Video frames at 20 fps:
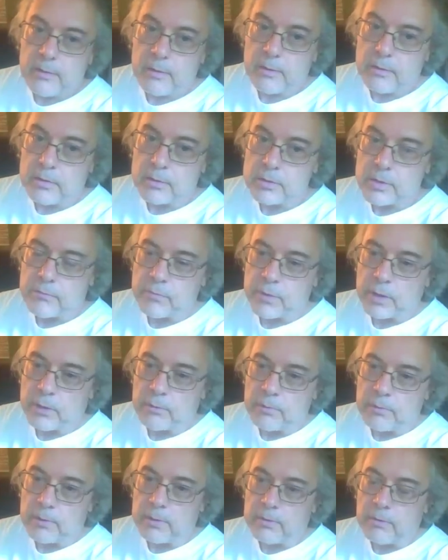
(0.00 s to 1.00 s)
and the stuff that I
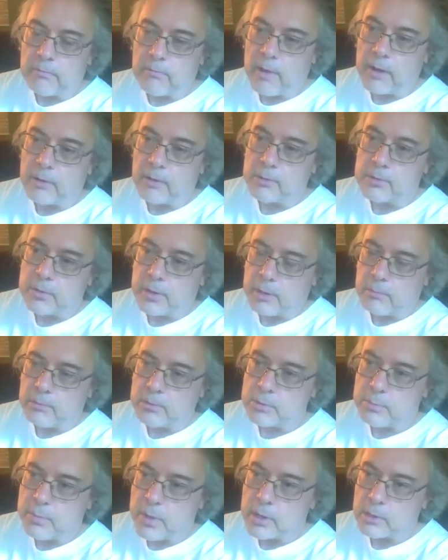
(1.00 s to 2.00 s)
really the writers that I
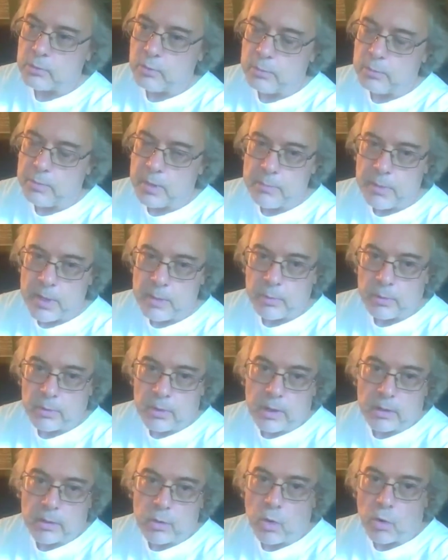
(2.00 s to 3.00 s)
respect would be people
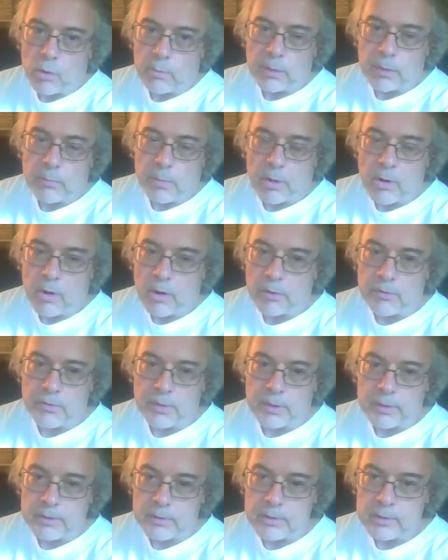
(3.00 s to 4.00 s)
like Cormac
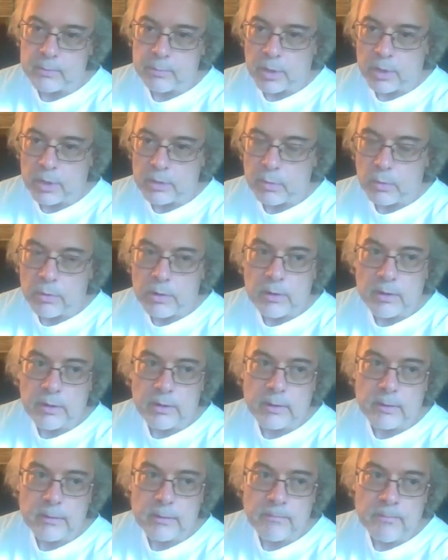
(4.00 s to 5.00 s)
McCarthy's Blood
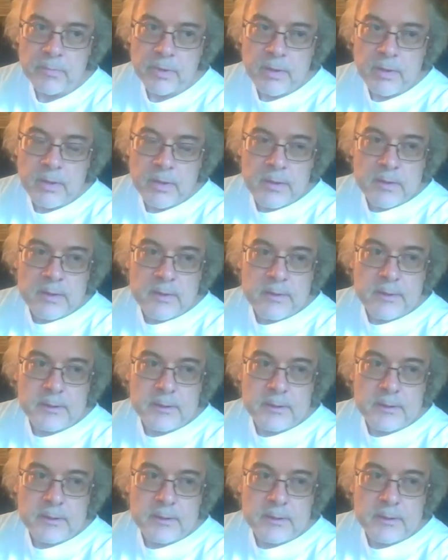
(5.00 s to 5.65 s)
Meridian, mm-hmm.